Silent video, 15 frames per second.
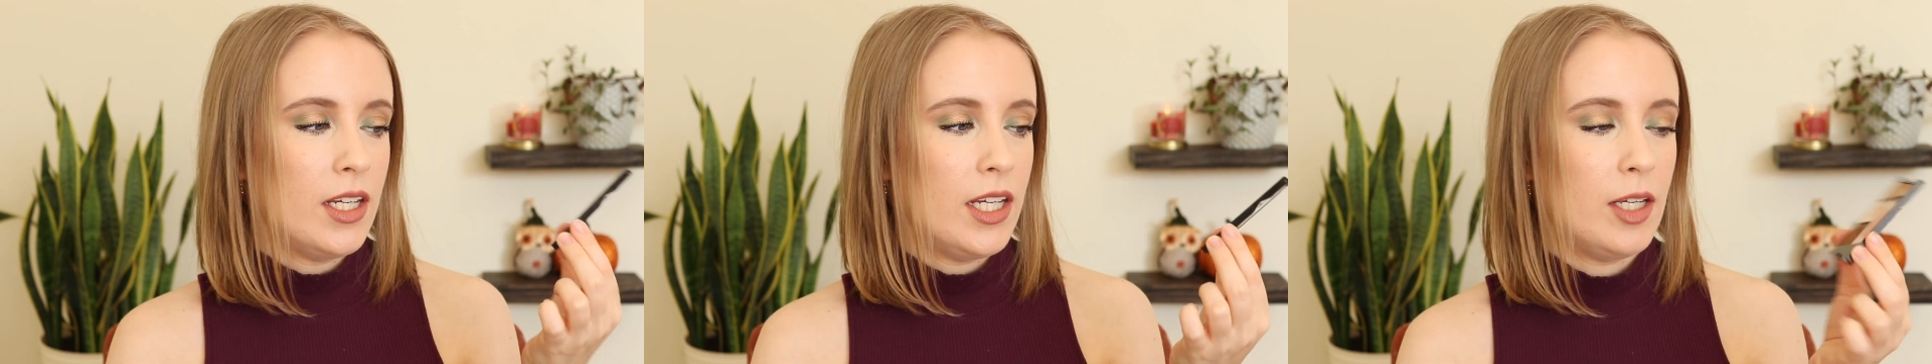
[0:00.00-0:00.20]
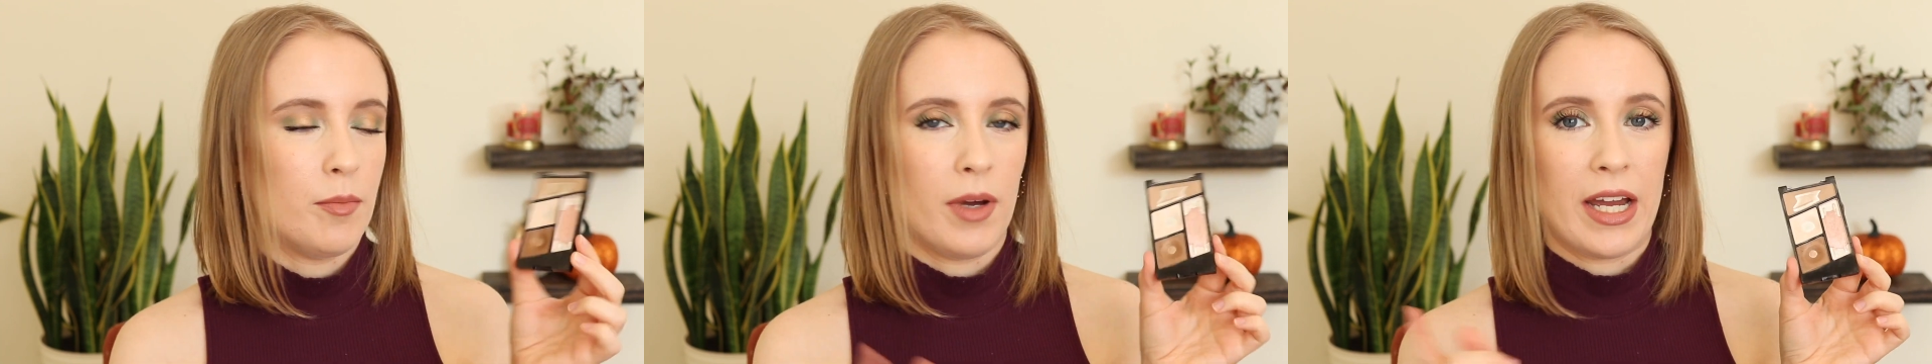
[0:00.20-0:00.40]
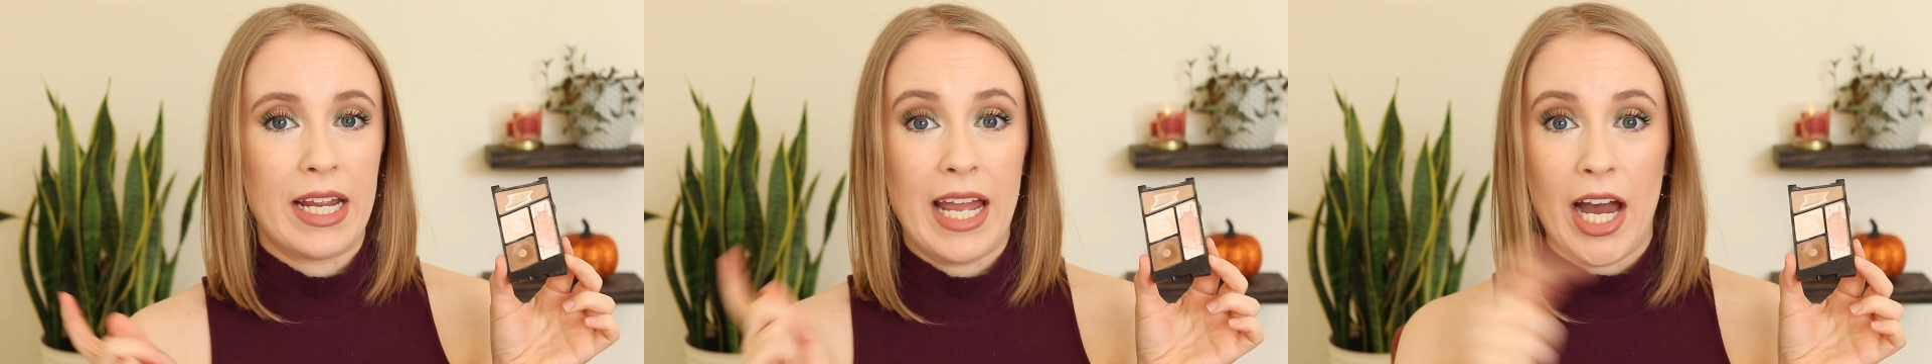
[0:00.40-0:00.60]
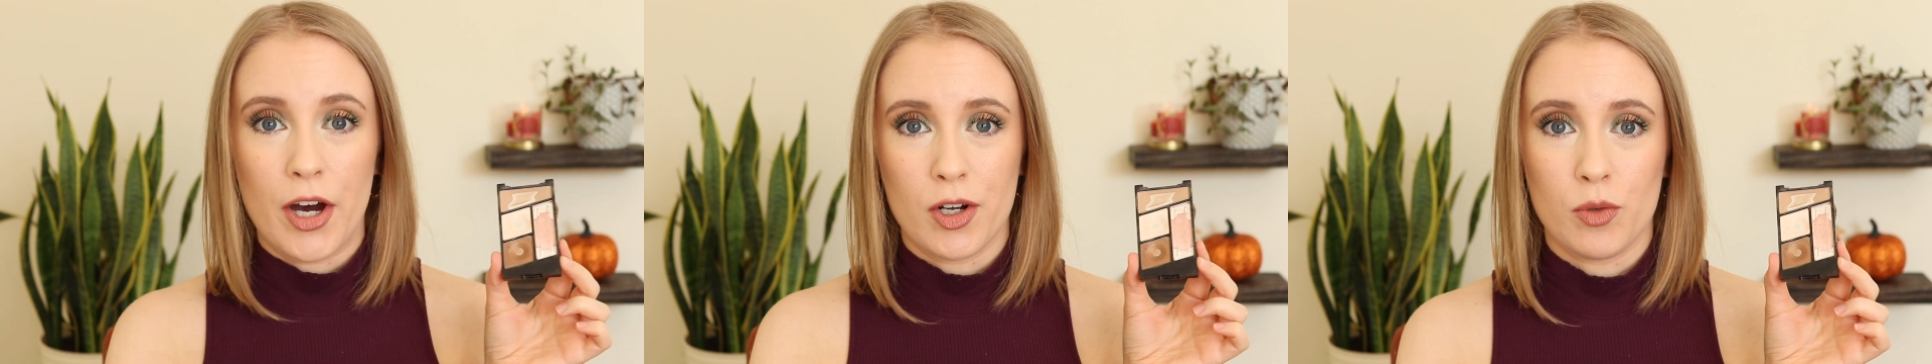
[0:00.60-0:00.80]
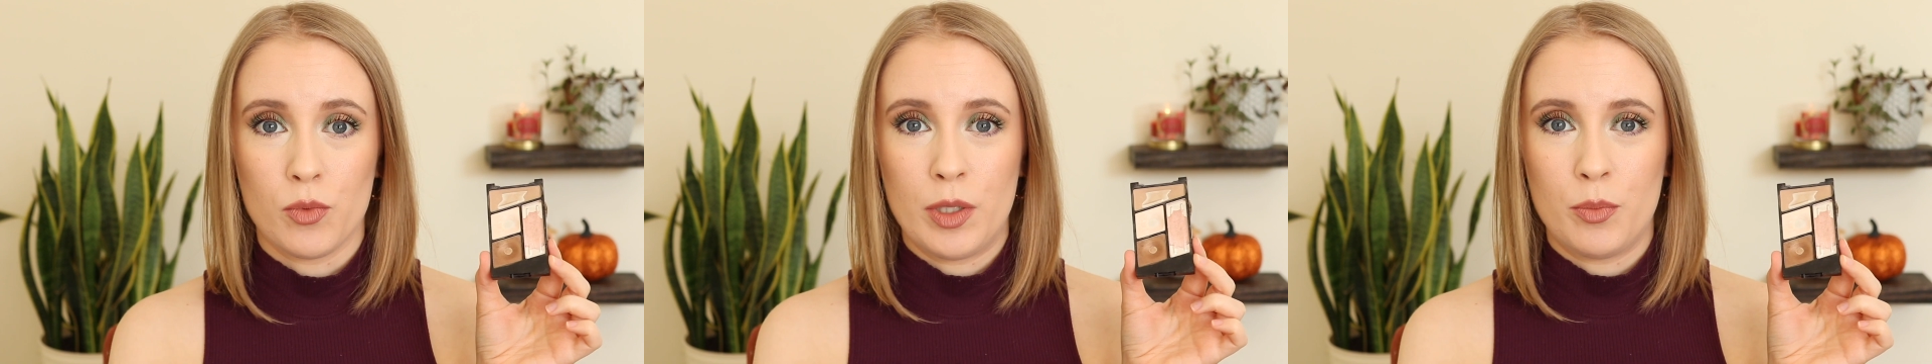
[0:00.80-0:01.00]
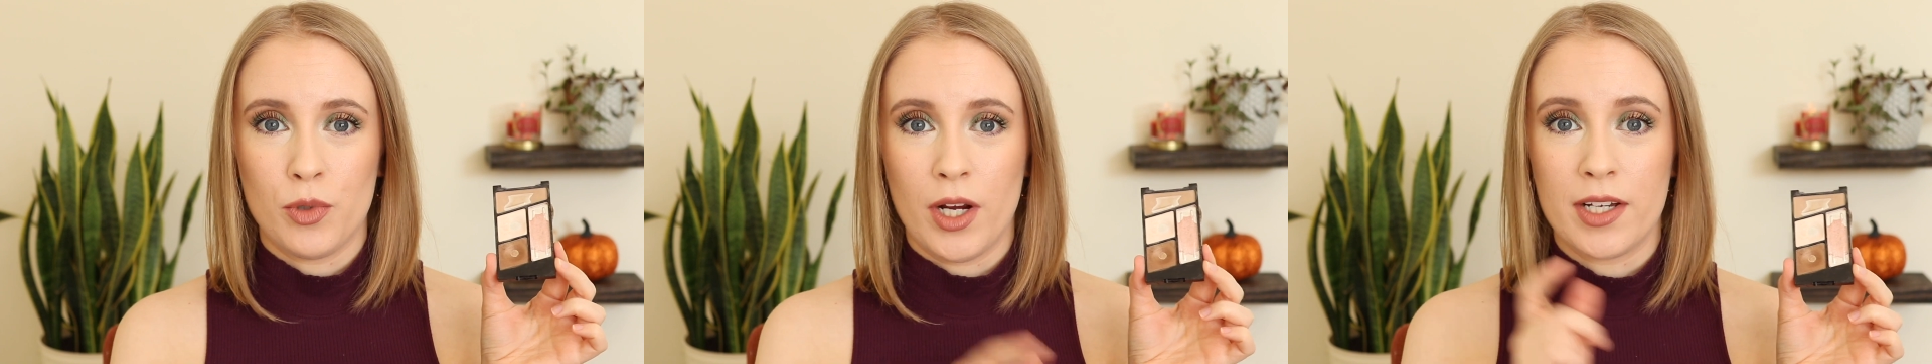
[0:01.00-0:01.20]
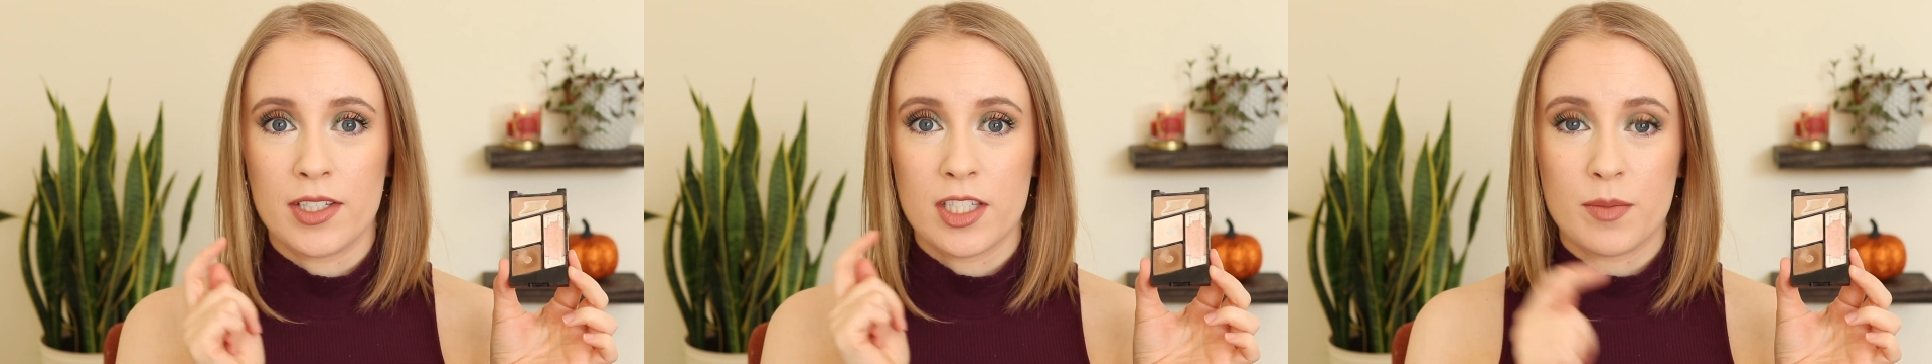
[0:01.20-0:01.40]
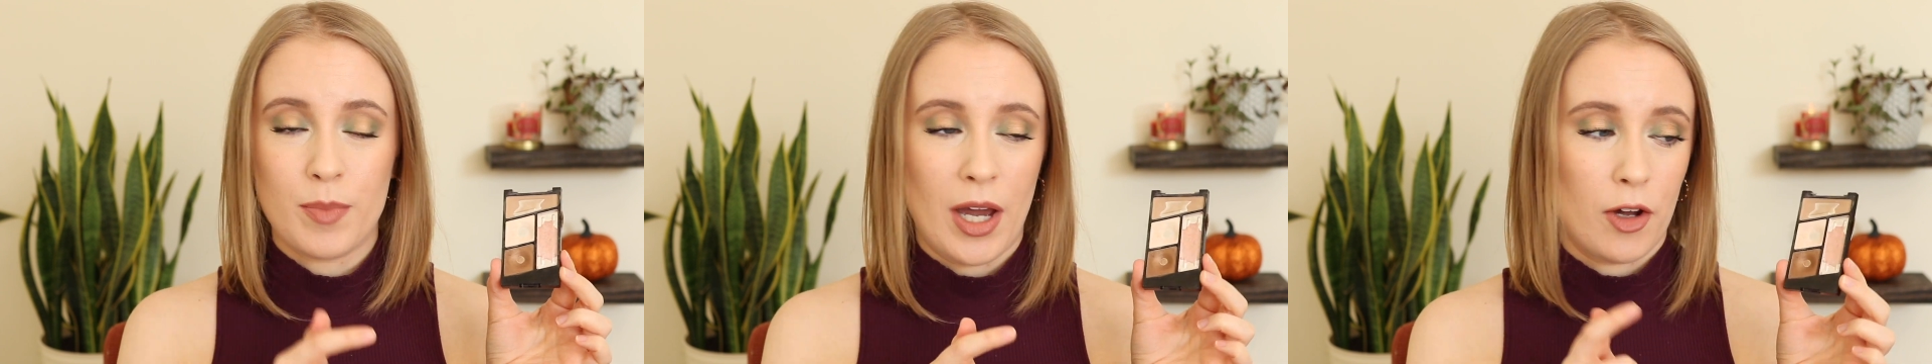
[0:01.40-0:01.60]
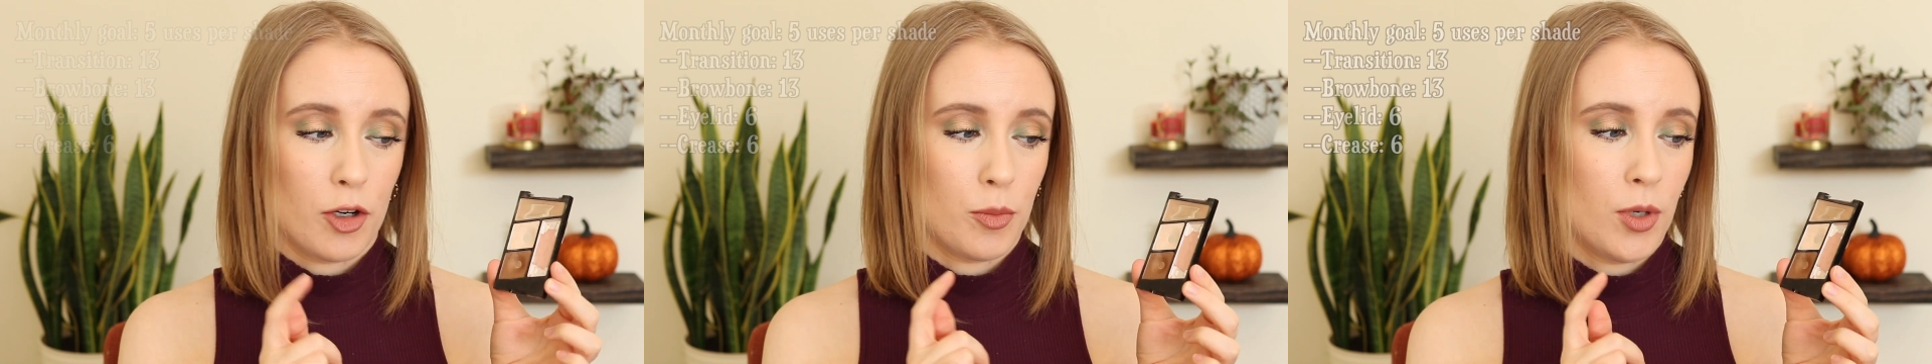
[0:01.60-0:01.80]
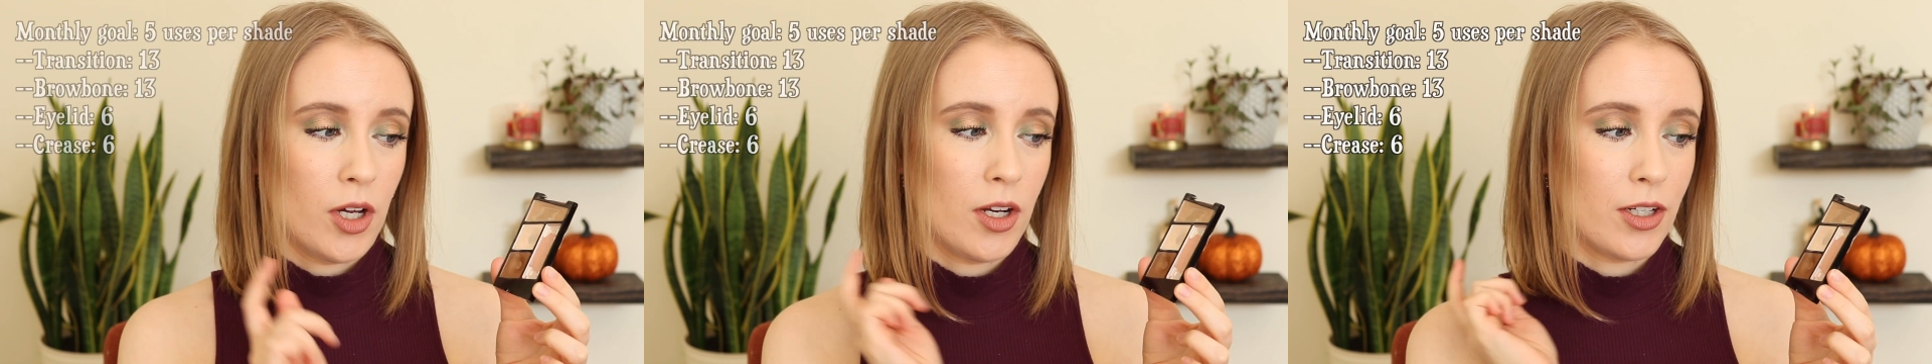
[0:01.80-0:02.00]
in my How to Repress
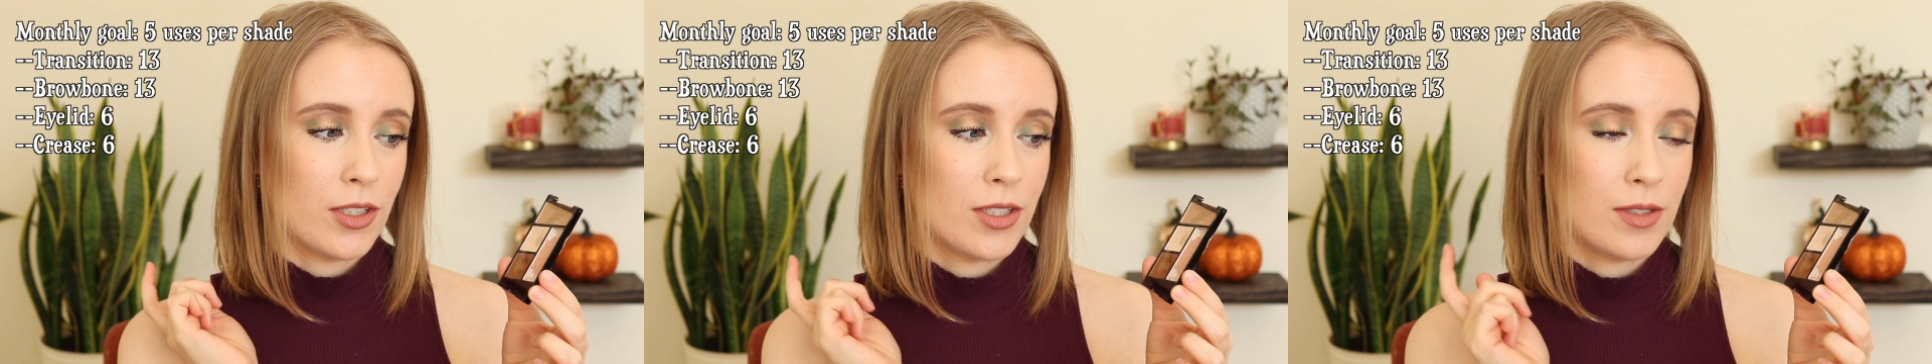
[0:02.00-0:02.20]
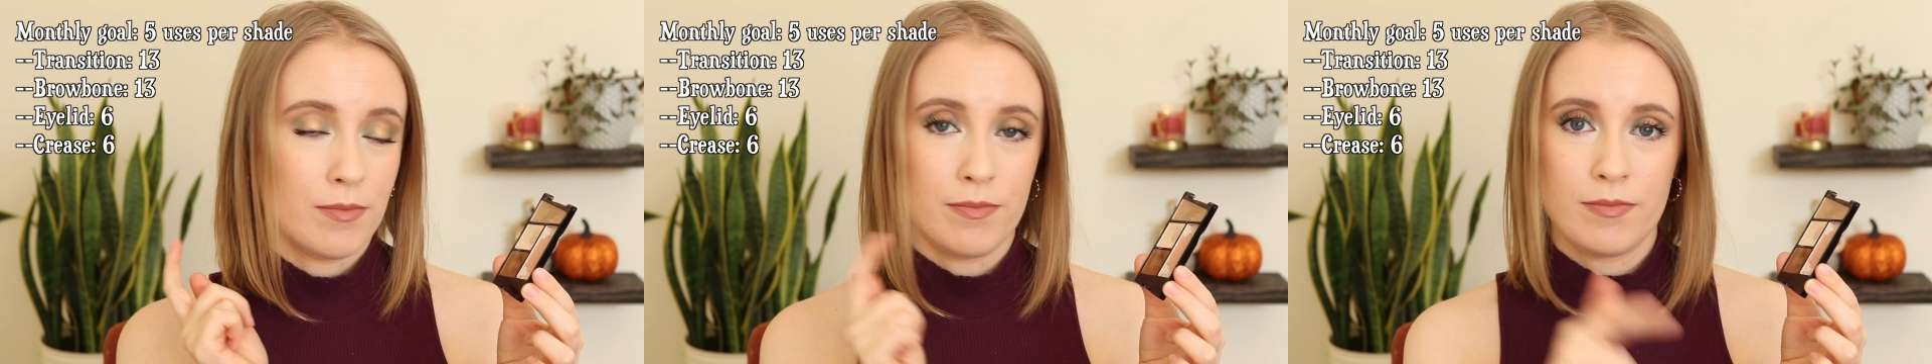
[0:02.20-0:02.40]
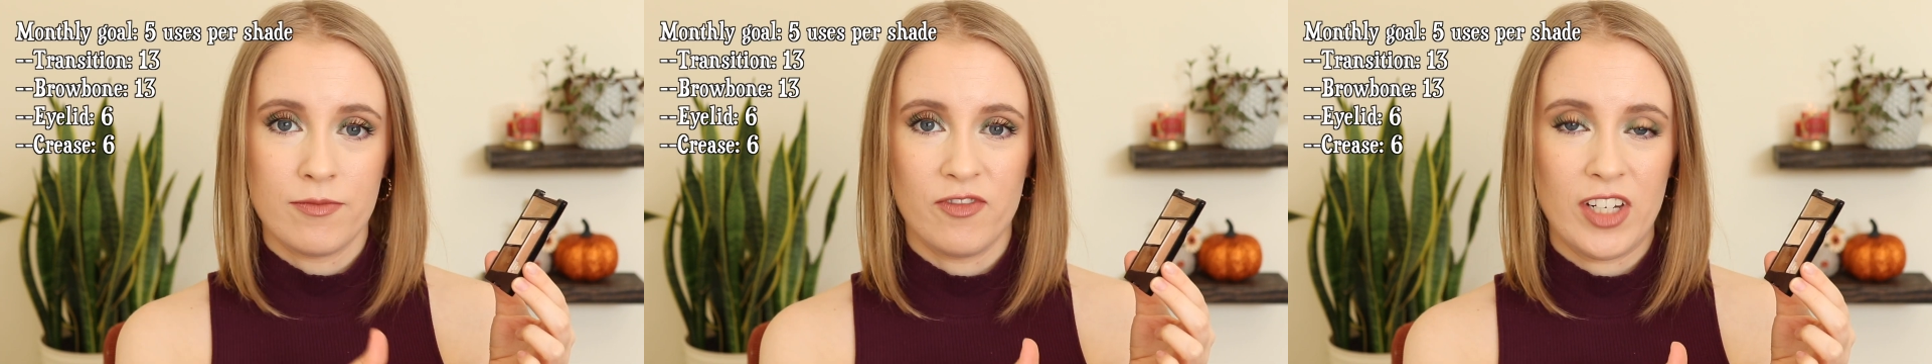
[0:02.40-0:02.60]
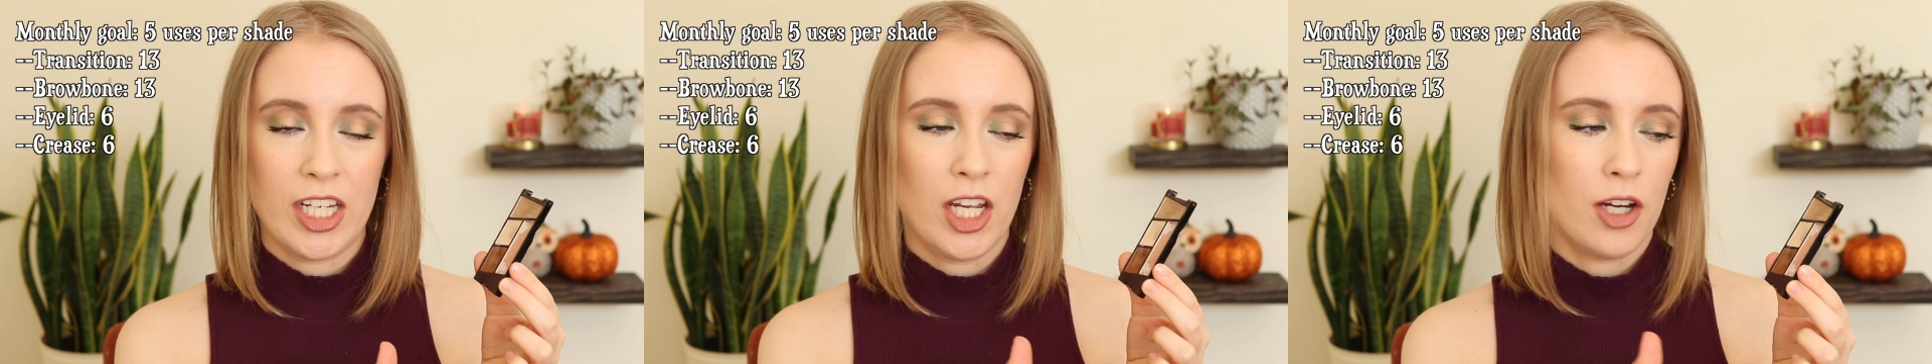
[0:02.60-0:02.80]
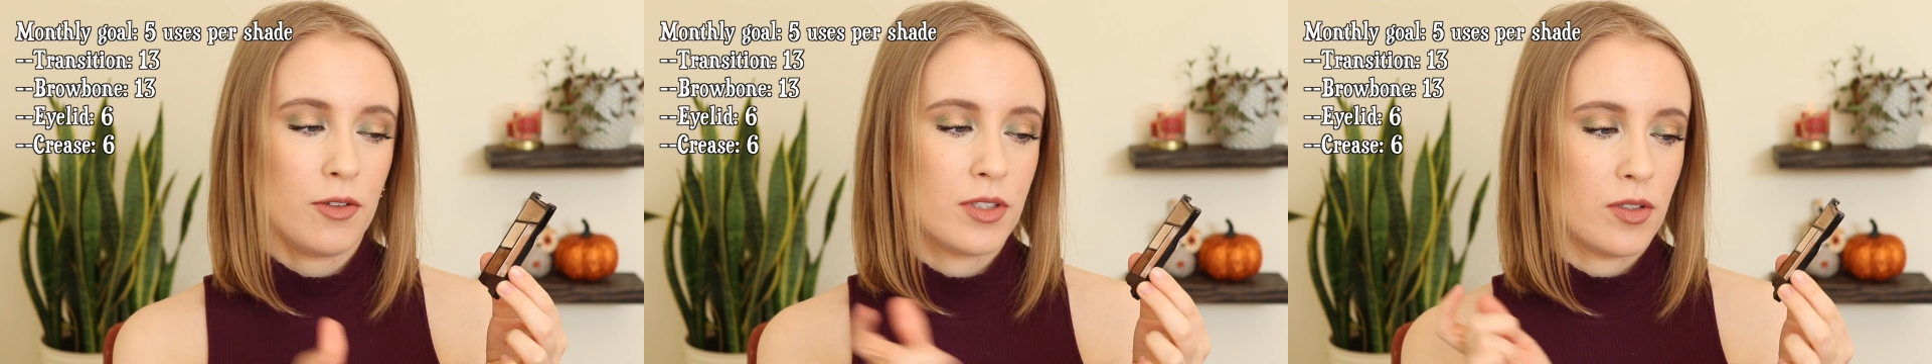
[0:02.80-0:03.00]
Powder Products video,